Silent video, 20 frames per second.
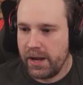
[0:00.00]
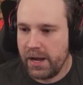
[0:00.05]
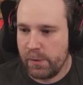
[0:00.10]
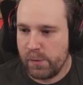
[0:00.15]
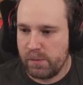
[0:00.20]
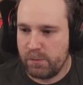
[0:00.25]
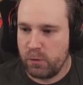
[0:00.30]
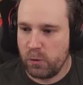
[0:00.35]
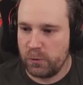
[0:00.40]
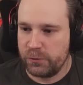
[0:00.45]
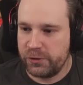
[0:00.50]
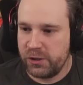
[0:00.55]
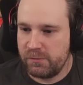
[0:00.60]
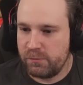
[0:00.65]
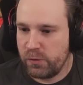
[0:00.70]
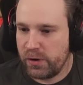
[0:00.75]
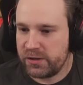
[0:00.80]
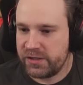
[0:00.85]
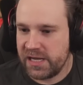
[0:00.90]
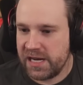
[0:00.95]
we pulled 2
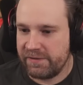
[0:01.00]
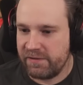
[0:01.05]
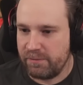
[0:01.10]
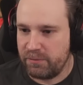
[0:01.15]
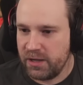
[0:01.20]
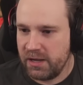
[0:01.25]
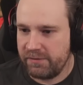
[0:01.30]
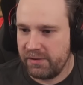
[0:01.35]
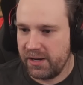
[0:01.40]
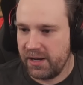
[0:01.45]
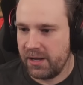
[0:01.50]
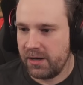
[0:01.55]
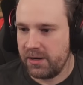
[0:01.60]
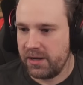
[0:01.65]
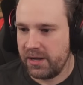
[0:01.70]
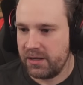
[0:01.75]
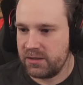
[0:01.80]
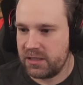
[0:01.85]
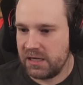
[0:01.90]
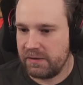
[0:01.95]
points out of Oblivion
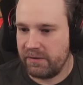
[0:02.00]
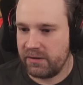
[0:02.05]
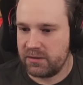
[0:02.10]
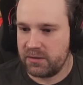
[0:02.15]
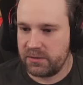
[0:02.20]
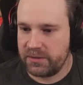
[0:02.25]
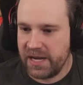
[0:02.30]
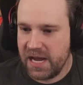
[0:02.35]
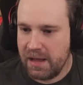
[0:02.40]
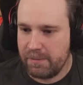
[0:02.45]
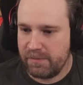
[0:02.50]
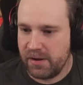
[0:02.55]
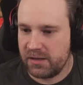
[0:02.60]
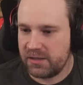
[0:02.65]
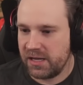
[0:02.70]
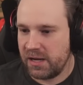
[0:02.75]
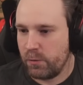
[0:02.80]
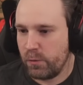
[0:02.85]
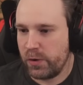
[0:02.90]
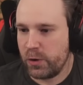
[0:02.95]
and Xavius'
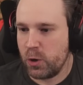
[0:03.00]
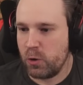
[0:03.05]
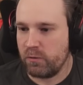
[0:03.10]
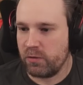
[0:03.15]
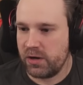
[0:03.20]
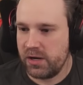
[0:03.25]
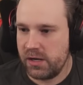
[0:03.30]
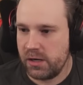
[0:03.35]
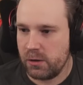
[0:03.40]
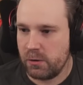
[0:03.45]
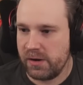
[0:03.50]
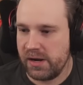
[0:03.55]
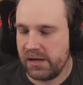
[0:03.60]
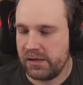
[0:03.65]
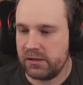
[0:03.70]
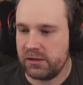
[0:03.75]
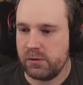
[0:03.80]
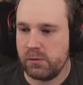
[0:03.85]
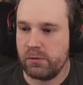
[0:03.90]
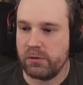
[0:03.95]
Gambit and went over here
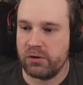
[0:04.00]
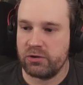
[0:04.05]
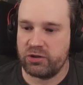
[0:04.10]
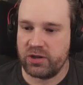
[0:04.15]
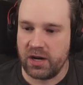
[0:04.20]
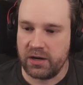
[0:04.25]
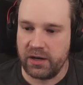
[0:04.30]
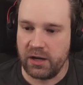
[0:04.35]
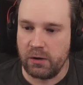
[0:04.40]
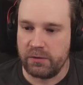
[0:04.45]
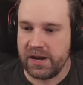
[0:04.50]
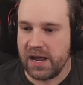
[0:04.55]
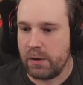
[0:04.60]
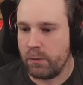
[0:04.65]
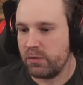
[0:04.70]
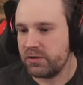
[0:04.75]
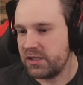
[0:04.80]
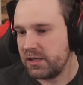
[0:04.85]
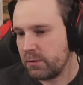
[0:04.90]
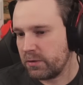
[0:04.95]
into Crescendo. Now,
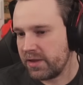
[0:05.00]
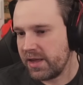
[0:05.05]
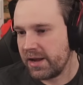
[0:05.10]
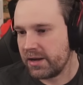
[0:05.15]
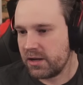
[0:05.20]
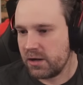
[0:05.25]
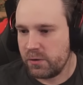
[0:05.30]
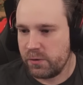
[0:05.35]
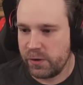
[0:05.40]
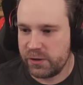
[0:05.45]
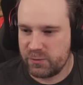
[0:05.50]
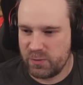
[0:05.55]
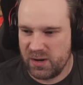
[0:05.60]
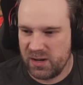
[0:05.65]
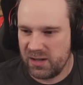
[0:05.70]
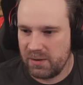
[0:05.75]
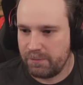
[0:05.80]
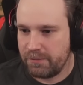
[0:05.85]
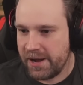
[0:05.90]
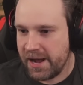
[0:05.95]
we'll see where that goes
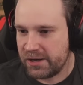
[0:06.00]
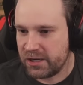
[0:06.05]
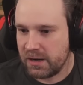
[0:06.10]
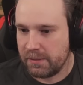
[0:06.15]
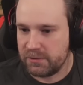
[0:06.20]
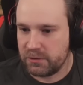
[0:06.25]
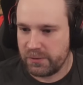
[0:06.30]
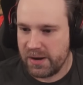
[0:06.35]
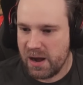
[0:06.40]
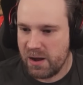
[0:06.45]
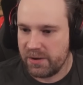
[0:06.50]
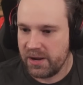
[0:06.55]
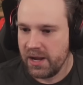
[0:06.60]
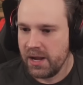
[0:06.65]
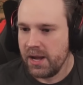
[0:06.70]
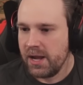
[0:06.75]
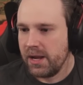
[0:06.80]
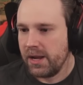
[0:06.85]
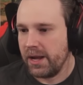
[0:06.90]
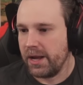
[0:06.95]
when the patch comes around.
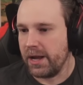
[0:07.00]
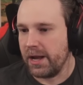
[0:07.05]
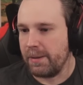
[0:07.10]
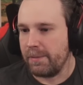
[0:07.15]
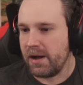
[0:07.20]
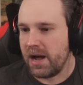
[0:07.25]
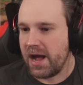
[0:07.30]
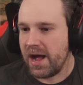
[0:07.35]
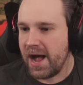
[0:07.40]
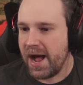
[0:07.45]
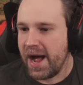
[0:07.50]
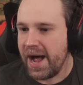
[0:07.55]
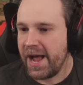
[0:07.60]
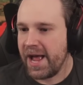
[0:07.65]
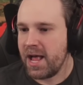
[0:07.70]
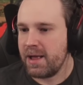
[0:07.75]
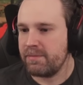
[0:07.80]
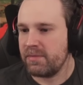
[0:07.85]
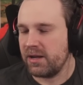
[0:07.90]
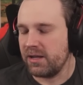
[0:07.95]

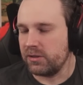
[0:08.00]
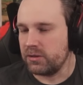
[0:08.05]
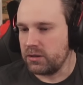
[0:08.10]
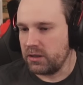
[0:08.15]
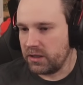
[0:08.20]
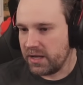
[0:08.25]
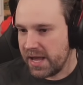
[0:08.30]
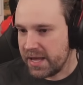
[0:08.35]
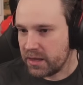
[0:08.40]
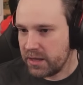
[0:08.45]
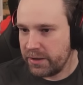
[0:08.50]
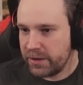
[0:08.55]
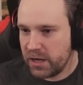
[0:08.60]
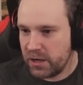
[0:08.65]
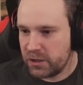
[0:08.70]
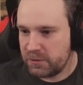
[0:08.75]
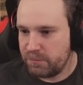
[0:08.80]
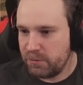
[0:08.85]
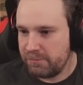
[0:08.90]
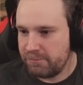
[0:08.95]
I'm likely going
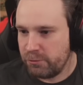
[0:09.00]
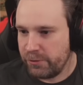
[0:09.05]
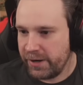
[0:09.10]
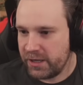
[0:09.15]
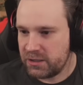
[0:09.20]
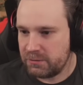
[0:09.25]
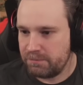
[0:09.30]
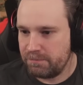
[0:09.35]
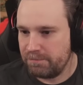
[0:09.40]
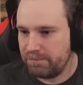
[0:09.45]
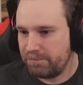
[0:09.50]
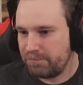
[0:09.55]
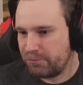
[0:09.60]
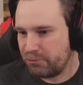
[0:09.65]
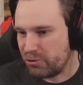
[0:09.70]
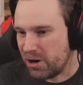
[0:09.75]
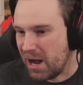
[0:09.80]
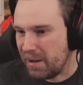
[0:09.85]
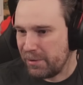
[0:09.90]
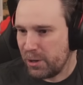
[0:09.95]
to just put points
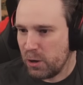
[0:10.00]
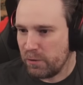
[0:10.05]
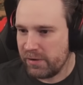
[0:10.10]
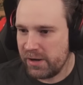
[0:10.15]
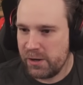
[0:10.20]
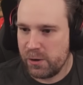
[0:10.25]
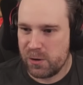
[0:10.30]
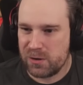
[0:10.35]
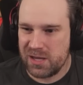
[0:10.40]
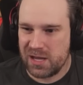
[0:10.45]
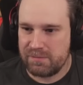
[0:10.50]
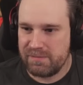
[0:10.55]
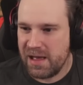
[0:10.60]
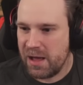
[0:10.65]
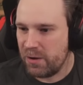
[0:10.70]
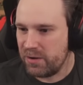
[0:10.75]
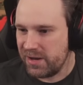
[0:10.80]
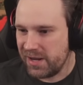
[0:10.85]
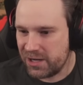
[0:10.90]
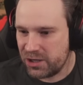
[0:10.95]
probably over here in, like,
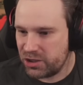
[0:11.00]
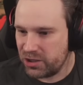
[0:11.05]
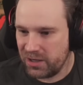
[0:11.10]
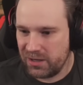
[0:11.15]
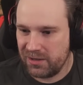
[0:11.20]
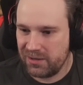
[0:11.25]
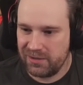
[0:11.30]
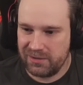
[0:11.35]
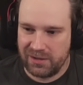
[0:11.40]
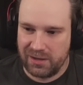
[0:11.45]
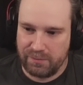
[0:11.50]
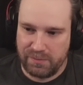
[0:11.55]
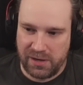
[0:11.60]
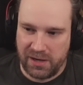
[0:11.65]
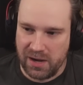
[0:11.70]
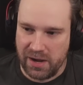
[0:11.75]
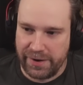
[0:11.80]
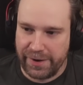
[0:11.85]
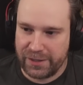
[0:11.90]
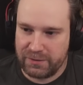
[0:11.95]
Malediction,
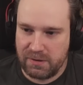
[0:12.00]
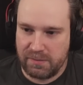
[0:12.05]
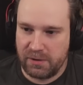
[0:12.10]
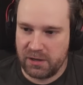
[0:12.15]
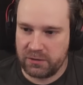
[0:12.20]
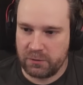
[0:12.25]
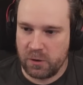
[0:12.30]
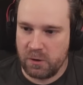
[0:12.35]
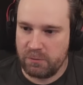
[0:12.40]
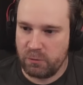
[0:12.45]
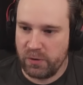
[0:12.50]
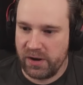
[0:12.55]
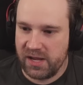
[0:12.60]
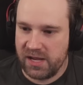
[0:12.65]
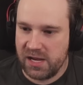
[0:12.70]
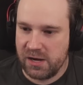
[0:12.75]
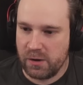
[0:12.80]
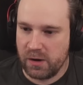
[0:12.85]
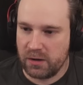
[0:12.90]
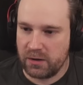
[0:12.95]
being honest. Maybe just throw a point
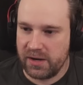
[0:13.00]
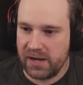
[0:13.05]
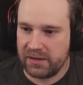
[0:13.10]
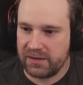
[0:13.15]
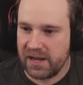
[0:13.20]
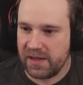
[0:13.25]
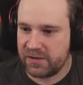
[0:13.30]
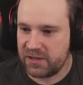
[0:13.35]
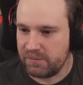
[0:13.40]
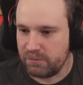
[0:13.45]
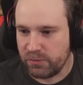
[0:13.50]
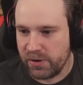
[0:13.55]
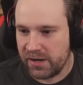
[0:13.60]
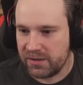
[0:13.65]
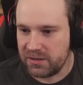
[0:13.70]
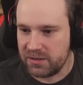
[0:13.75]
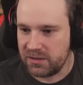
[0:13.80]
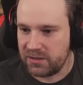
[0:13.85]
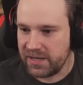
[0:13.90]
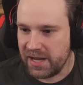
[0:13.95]
here in, like, Death's
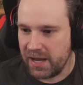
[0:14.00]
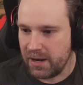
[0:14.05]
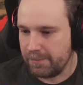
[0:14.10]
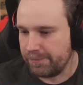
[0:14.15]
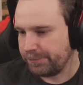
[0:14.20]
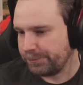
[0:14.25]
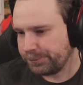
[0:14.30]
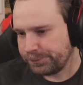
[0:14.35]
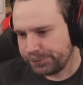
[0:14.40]
Embrace instead,